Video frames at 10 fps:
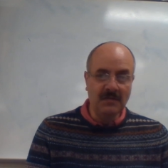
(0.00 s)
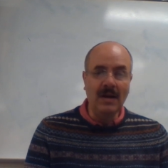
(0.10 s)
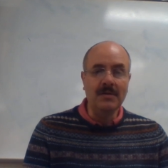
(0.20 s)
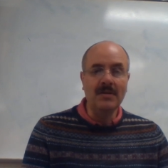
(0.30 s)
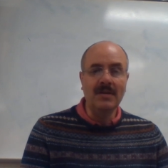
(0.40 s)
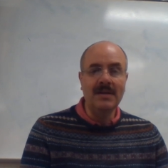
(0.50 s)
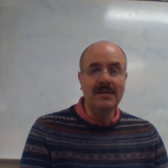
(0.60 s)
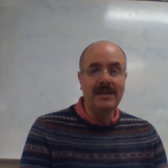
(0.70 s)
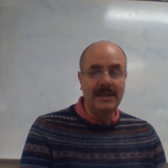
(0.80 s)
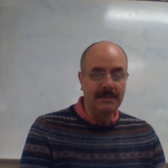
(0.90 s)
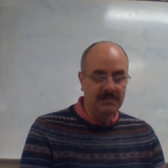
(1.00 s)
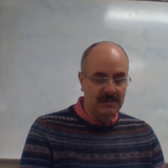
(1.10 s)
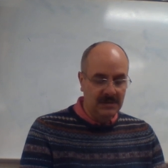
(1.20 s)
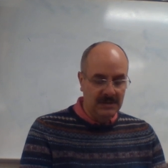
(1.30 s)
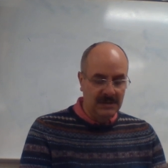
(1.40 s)
So now we go to letter E.
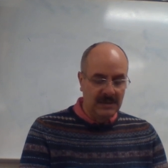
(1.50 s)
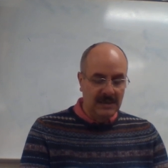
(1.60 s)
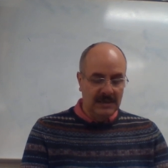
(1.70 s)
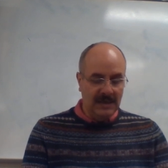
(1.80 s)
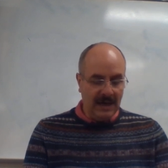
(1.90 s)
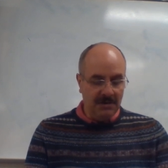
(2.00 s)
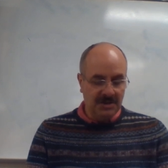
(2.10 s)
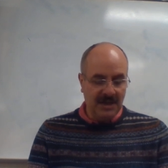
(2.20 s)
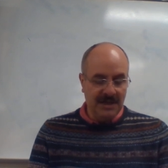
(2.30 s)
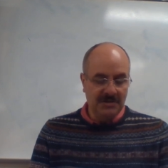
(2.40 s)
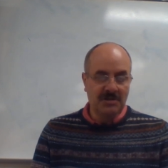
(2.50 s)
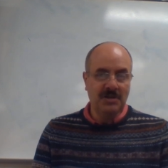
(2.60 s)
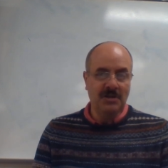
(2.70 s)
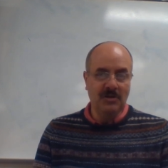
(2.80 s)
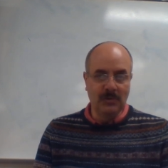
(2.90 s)
Now
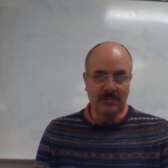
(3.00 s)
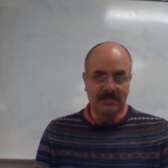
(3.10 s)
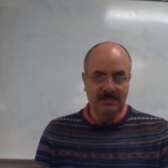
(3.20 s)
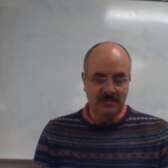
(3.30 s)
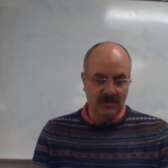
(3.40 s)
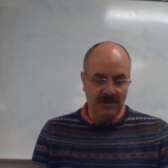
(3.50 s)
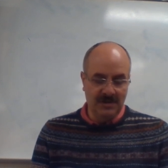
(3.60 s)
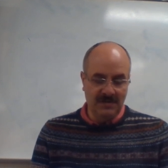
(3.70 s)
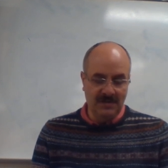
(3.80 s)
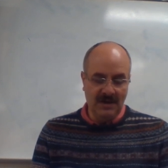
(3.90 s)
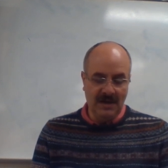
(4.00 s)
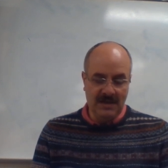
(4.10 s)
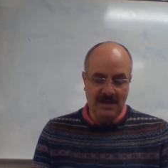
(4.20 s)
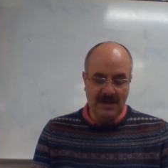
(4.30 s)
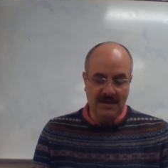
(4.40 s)
change Q, which is the
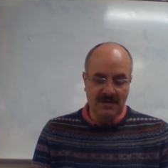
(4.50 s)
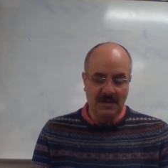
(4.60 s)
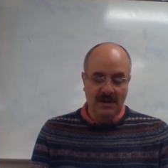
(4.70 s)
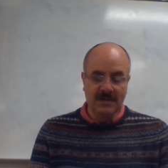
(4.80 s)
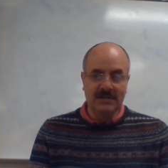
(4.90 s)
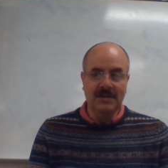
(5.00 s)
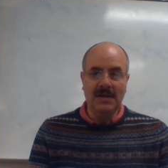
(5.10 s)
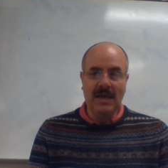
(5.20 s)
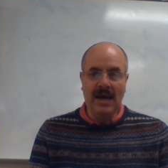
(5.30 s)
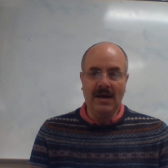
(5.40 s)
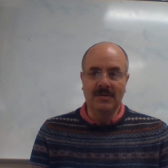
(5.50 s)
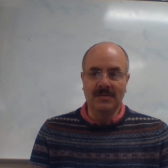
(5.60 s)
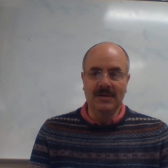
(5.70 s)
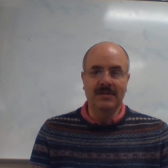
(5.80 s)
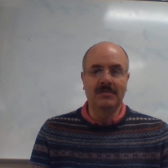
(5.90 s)
heat, to
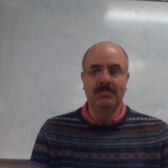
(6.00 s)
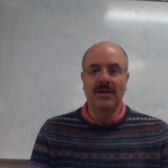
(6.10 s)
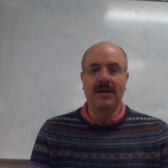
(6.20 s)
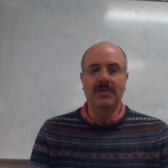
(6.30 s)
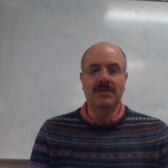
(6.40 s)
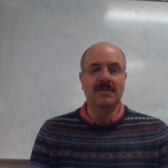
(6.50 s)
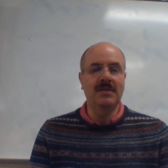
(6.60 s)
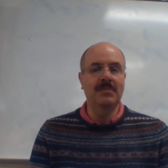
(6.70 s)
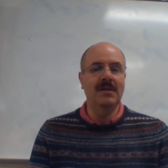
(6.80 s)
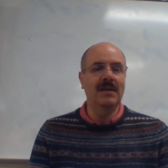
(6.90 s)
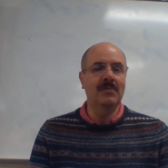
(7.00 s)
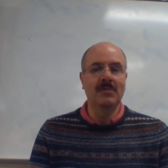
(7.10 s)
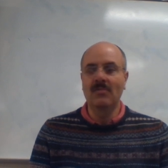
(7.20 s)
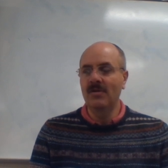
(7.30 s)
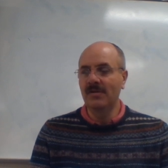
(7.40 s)
calories, right? Which is something that
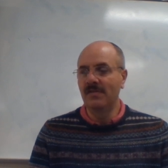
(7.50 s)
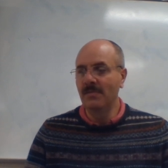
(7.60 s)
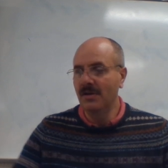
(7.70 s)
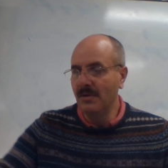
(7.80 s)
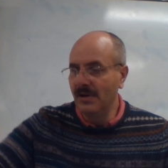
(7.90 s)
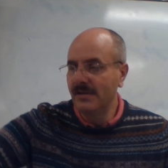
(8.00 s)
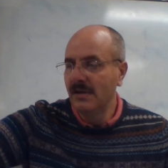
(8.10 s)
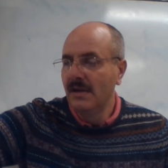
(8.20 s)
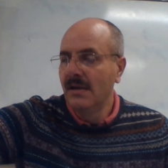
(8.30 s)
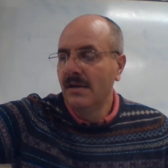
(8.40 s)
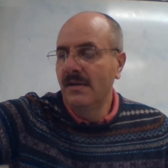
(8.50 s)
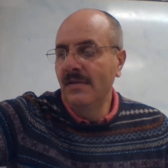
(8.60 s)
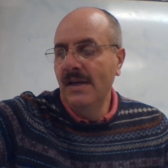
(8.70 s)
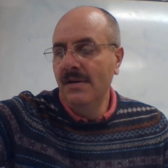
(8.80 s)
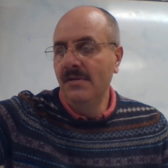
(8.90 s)
we're more familiar with.
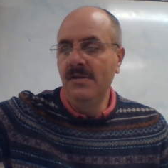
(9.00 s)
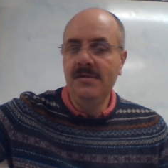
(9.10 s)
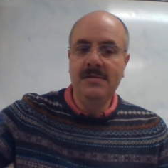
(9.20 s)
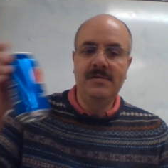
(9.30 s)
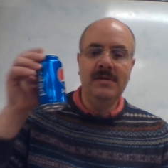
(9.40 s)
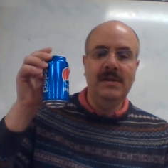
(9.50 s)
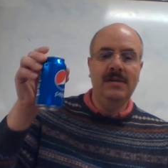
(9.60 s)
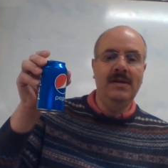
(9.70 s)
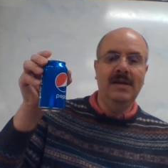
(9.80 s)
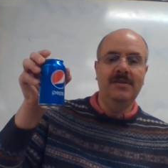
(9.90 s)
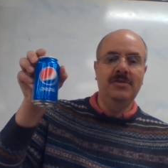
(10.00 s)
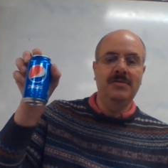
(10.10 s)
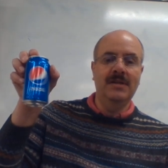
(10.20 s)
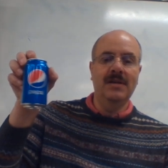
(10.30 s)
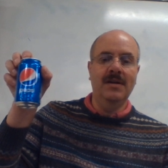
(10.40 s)
Because like when you drink this, you
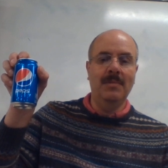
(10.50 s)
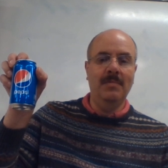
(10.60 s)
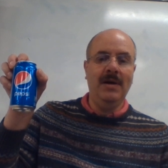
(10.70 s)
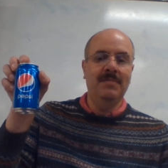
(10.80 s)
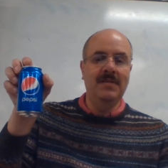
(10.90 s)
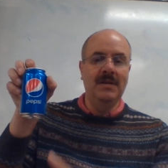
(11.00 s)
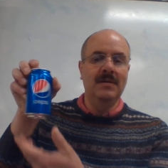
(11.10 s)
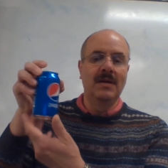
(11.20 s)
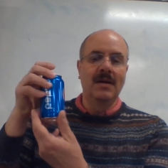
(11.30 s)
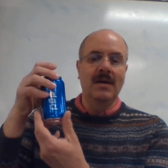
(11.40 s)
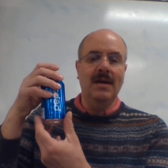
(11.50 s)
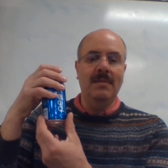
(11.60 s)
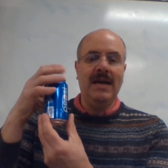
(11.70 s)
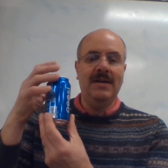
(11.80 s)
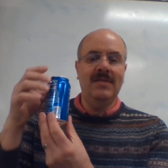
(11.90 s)
drink a cup of Pepsi, on
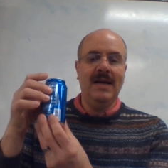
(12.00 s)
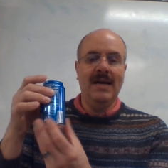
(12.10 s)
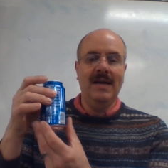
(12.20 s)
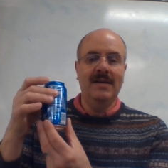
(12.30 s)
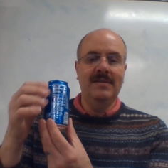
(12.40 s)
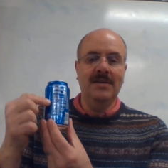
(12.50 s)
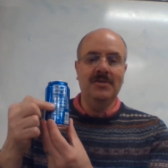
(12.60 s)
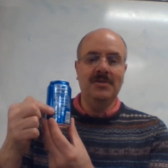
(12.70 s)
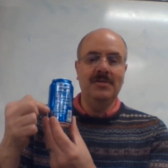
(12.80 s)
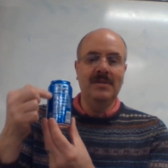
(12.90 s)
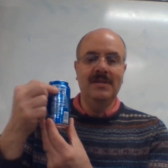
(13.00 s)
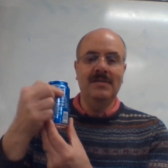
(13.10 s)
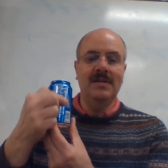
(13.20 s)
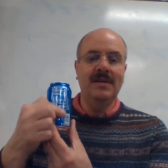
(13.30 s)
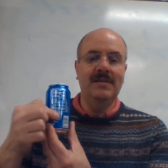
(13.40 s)
the back side it tells you, in
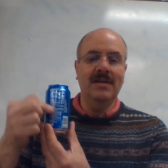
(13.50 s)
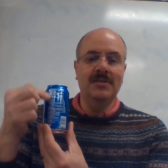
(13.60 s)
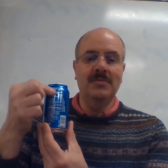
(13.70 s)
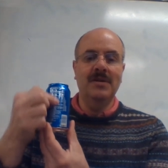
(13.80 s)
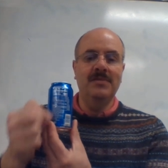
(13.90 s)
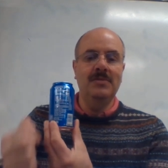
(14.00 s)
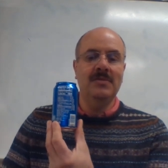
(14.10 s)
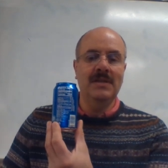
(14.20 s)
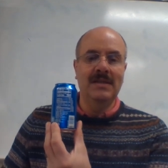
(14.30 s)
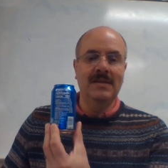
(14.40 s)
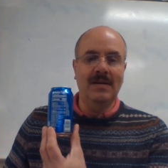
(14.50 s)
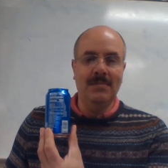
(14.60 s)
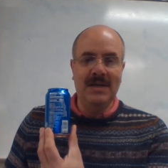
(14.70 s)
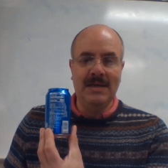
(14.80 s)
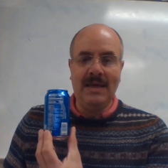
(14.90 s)
this area, it tells you, well, if you drink this, how
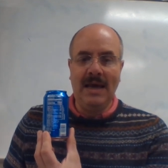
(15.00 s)
many